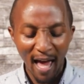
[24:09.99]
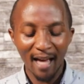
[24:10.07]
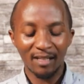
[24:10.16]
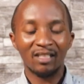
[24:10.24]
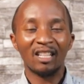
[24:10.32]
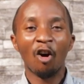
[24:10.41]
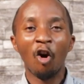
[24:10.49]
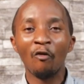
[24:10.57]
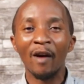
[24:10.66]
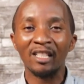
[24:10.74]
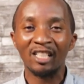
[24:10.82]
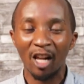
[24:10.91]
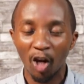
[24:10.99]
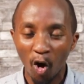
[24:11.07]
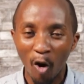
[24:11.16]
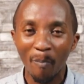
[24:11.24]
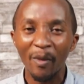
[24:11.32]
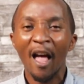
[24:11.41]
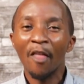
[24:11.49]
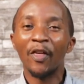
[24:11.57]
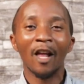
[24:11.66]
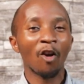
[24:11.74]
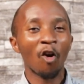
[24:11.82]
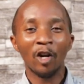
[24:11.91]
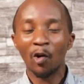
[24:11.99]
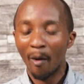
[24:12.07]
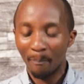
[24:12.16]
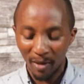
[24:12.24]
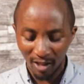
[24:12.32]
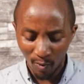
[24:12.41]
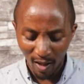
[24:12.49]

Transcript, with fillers: as Jehovah Shalom, the Lord our peace.